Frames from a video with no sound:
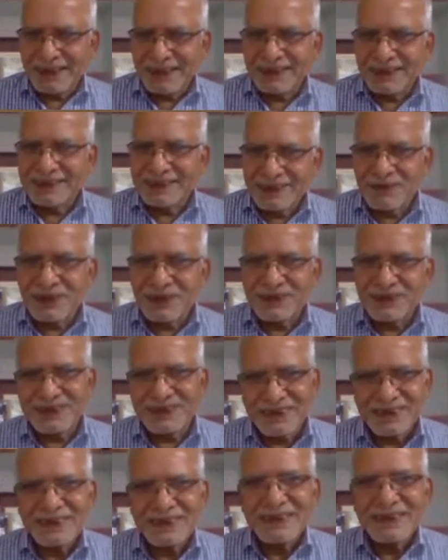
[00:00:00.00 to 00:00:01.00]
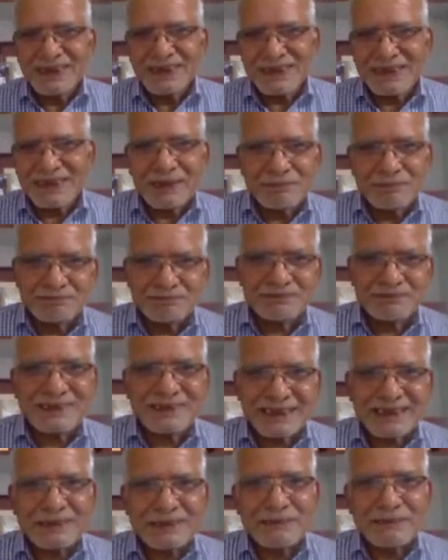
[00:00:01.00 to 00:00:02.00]
And there was some
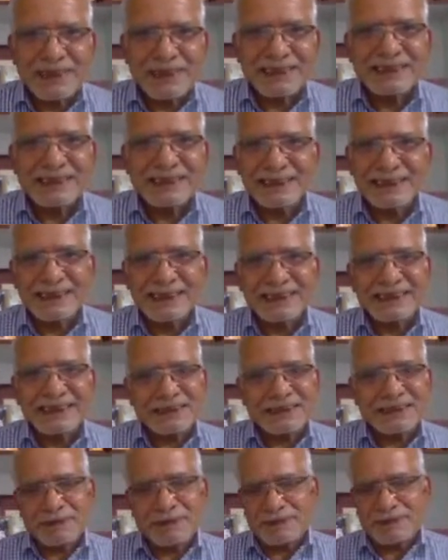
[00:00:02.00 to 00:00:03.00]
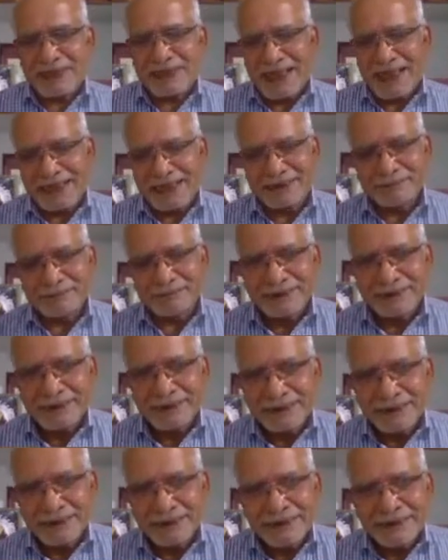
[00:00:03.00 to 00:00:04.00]
settlement that these people
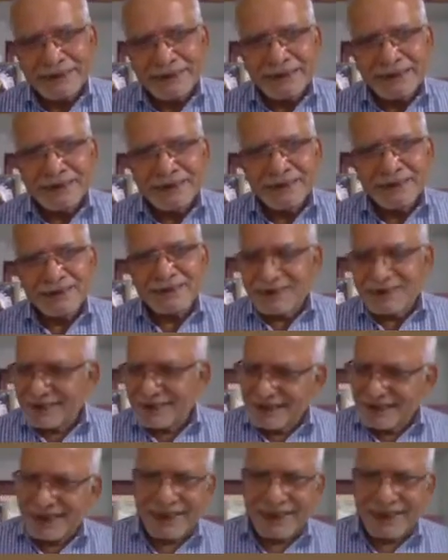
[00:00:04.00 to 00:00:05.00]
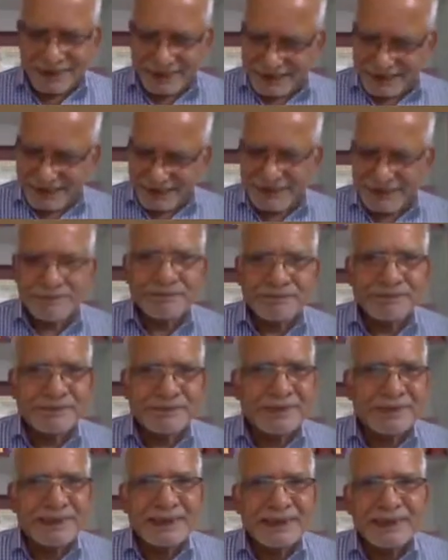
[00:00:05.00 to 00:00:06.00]
had. The third character,
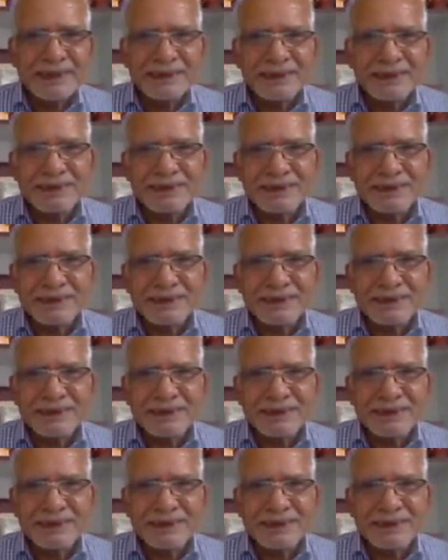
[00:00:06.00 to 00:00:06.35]
the